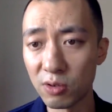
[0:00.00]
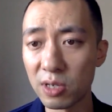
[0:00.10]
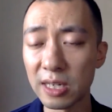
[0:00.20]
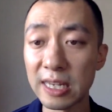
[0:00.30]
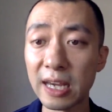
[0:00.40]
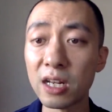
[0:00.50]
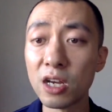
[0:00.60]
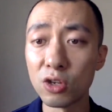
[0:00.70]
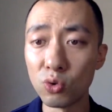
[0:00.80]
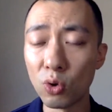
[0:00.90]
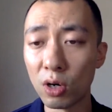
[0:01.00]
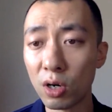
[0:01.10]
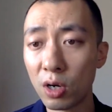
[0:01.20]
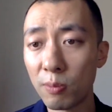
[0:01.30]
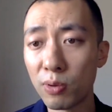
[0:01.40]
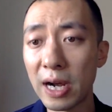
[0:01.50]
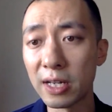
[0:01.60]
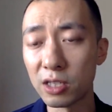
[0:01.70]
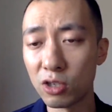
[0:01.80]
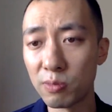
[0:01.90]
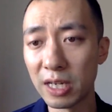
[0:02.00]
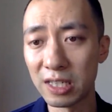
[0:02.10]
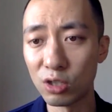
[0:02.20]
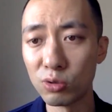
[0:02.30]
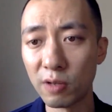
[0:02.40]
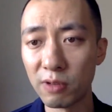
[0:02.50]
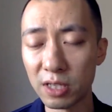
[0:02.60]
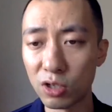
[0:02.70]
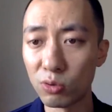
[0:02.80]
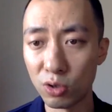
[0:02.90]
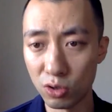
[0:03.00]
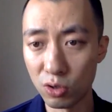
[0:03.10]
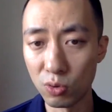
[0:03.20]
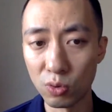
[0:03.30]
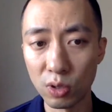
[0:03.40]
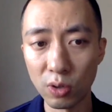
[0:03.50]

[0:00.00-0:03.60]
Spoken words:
You can get your products to be exclusively sold to you.